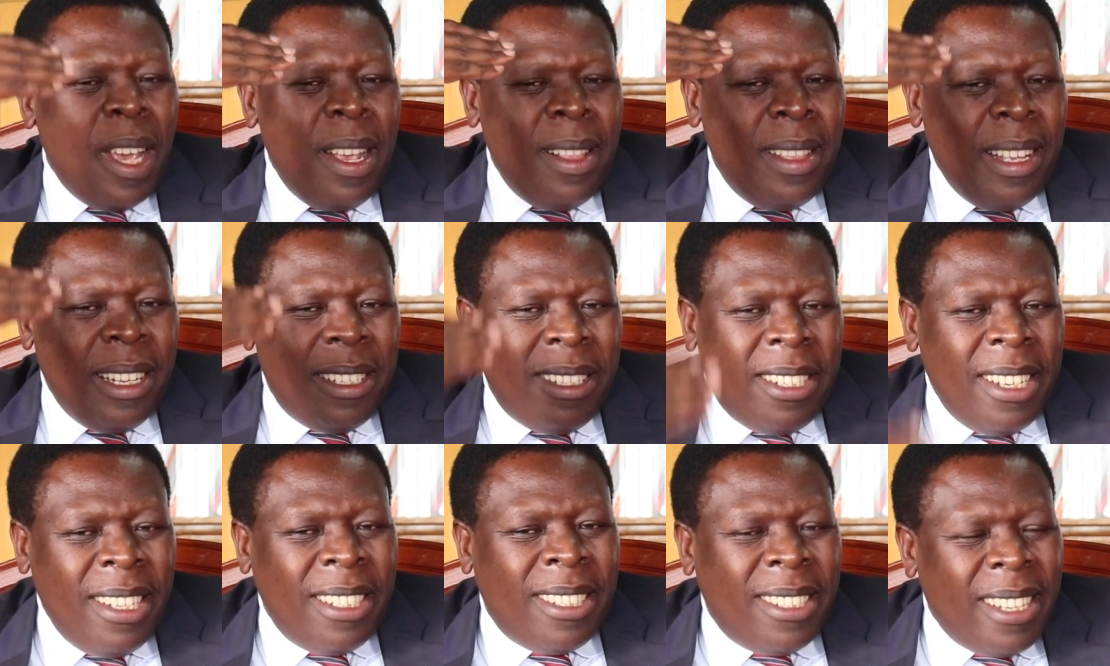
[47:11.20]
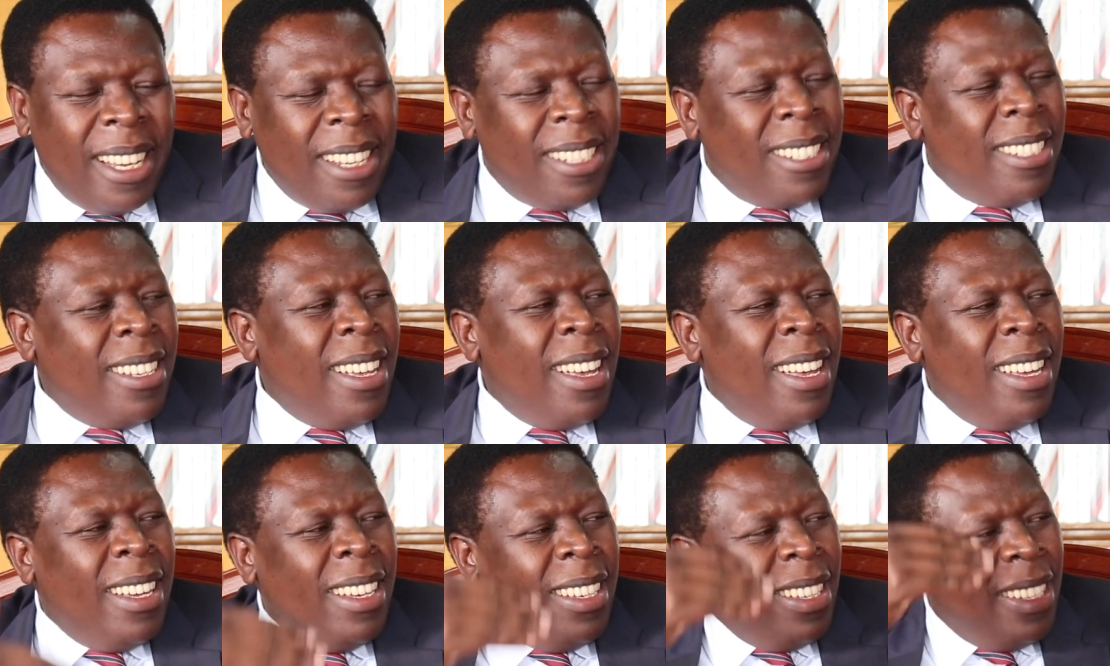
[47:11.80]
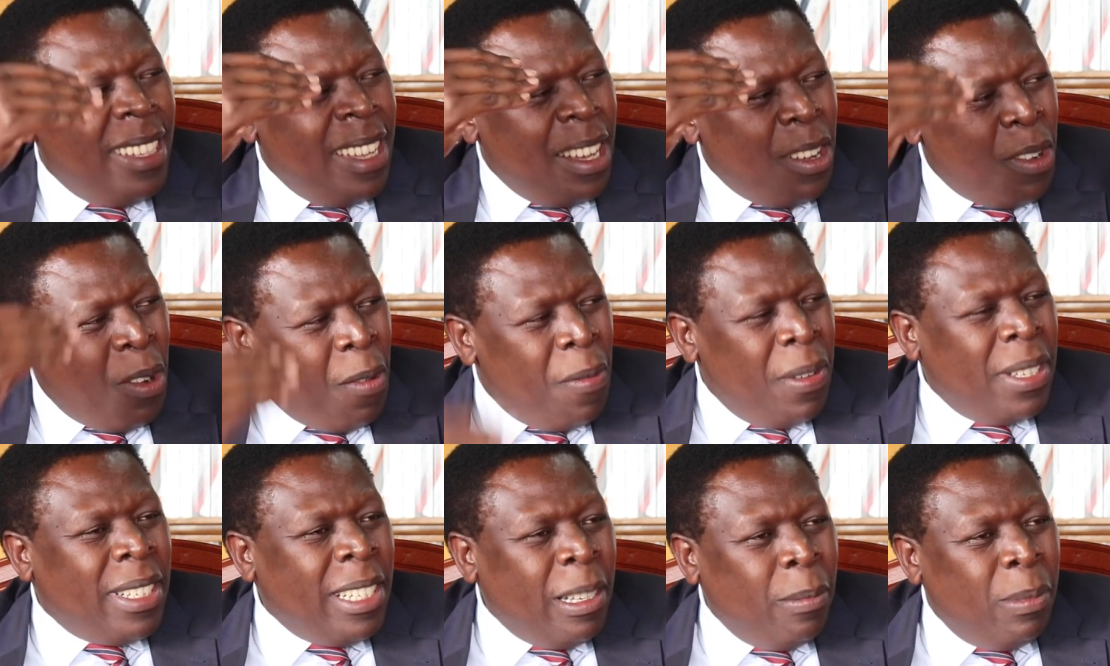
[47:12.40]
in the tea sector, in the
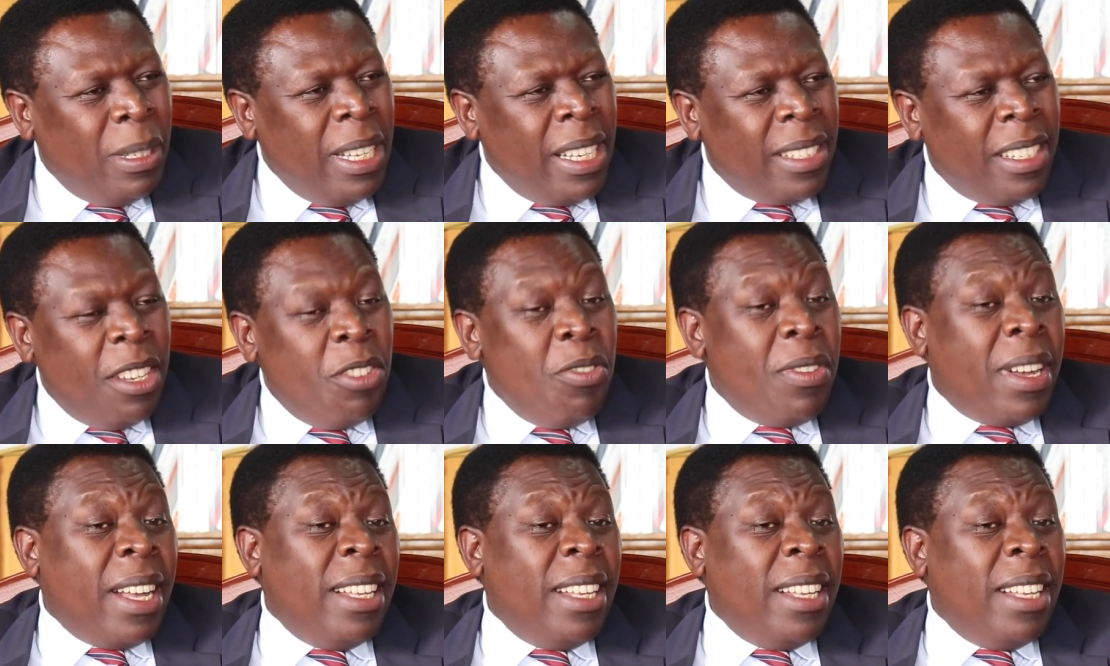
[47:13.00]
coffee subsector.